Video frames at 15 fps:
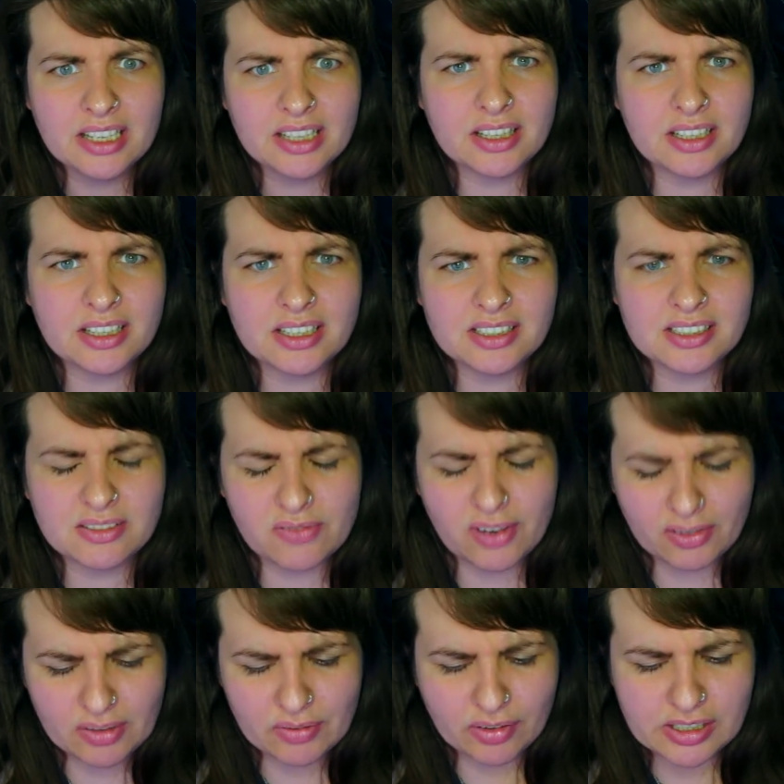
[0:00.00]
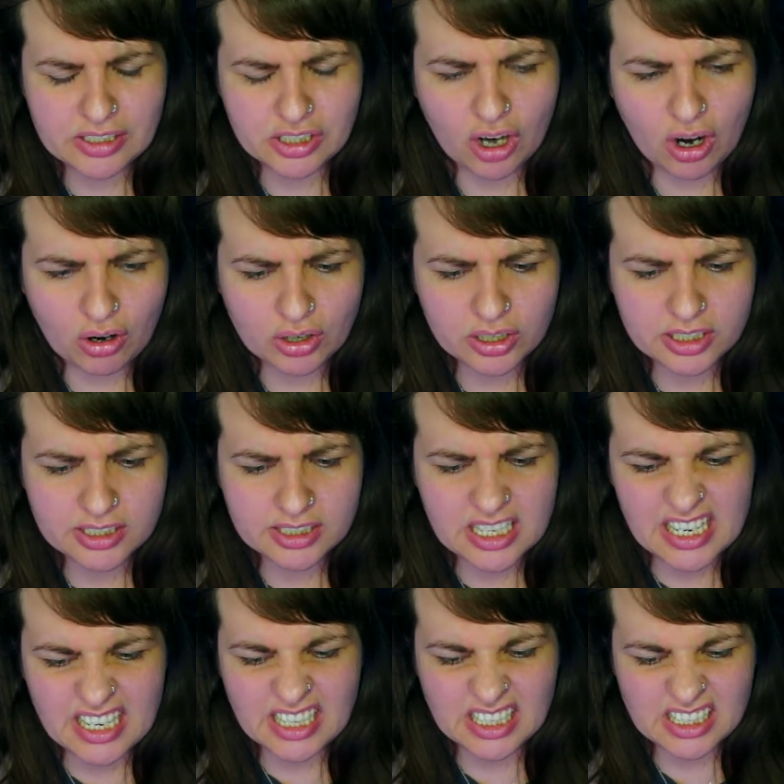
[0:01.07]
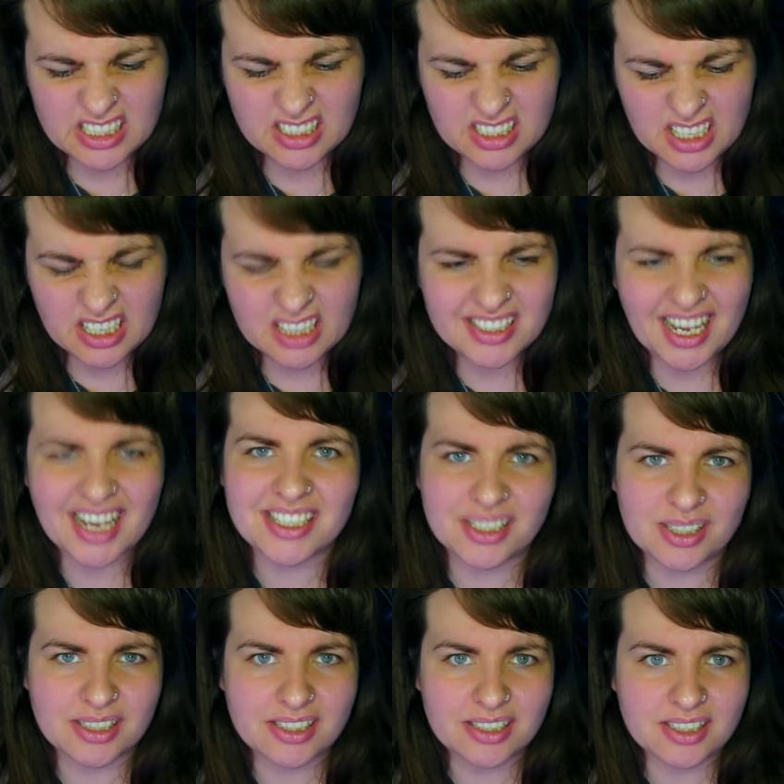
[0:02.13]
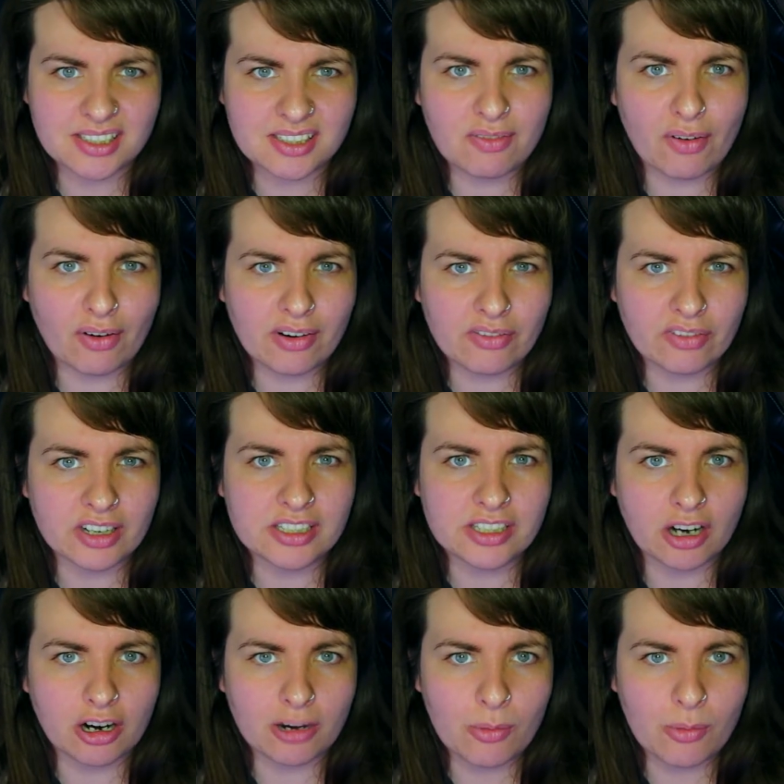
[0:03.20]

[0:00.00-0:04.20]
that is very very dark in its in its essence, very very dark.